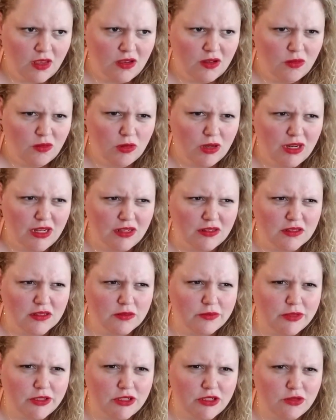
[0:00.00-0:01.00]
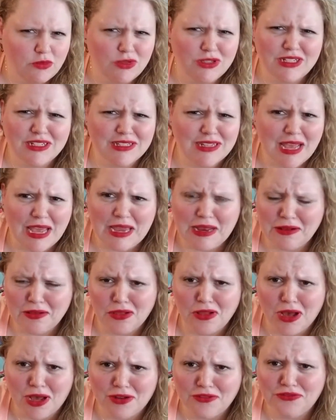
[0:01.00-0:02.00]
what else did we do? We just ate a
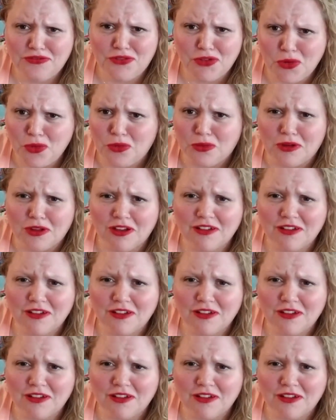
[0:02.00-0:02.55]
lot of food.